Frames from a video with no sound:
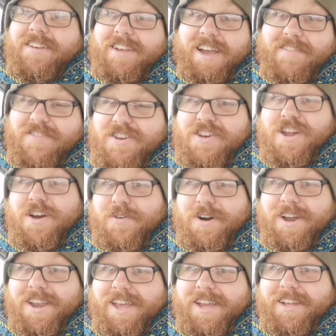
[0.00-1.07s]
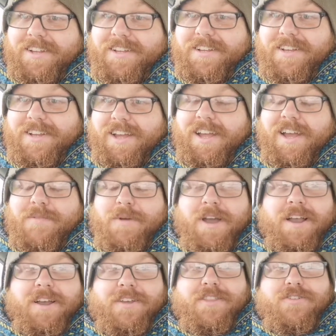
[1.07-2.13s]
have no idea about
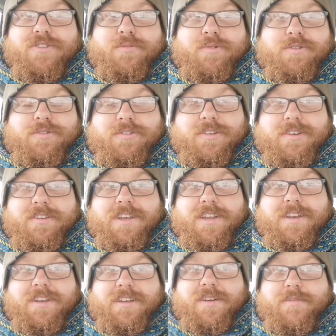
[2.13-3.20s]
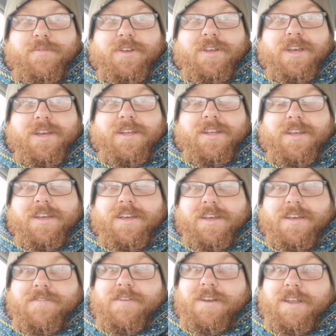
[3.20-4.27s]
like the Troubles and this, that and the other. But yeah,
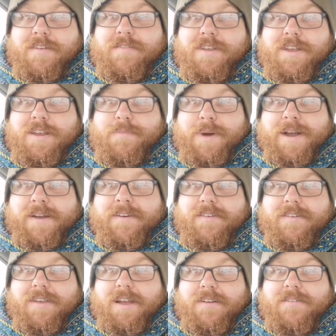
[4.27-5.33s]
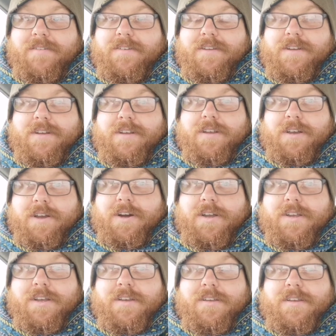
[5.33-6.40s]
if you lived in a barrack town like I
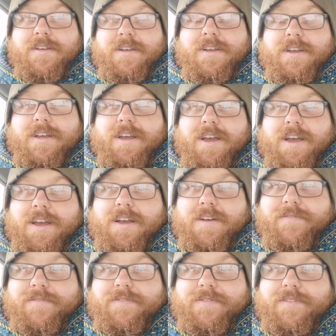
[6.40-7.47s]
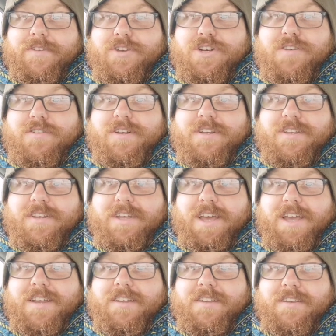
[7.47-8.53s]
did during the
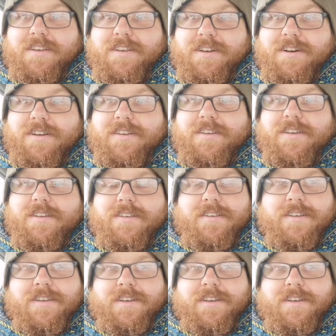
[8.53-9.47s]
80s and 90s,